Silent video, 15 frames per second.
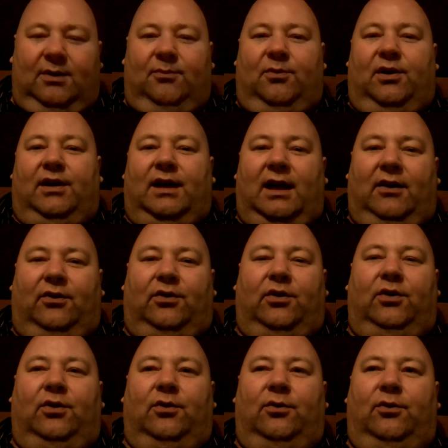But he has to
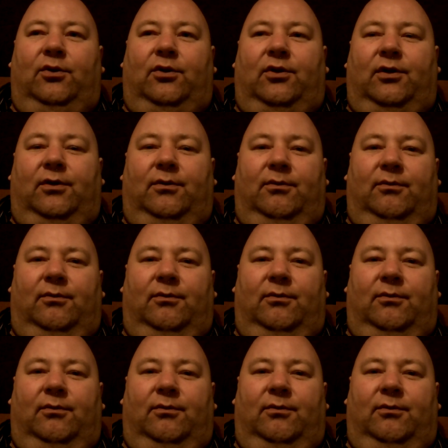use